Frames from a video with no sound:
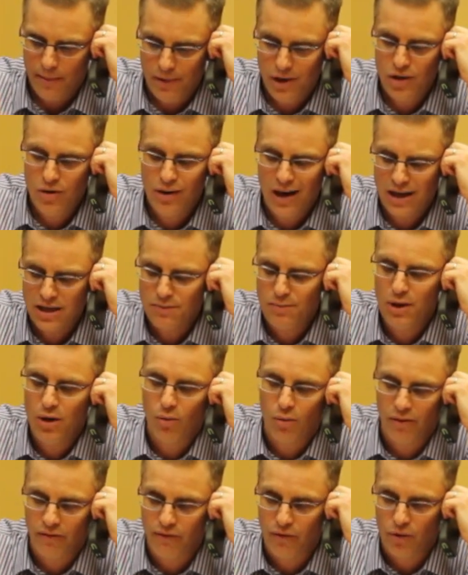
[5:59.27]
you guys be a
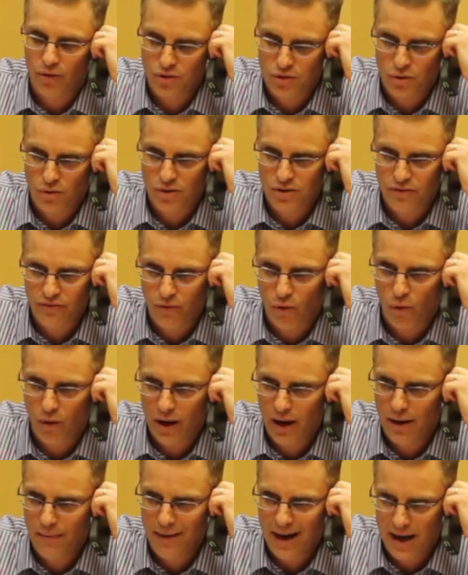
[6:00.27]
referral source for
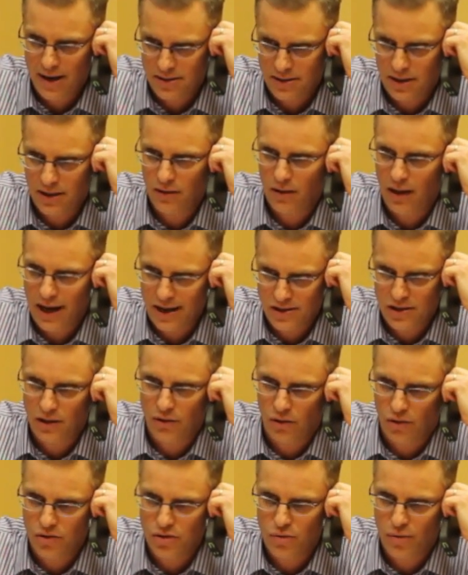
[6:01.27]
him as he
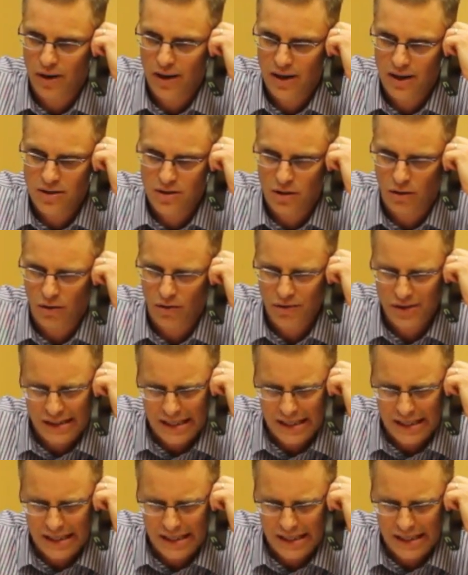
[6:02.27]
learns what he needs to learn.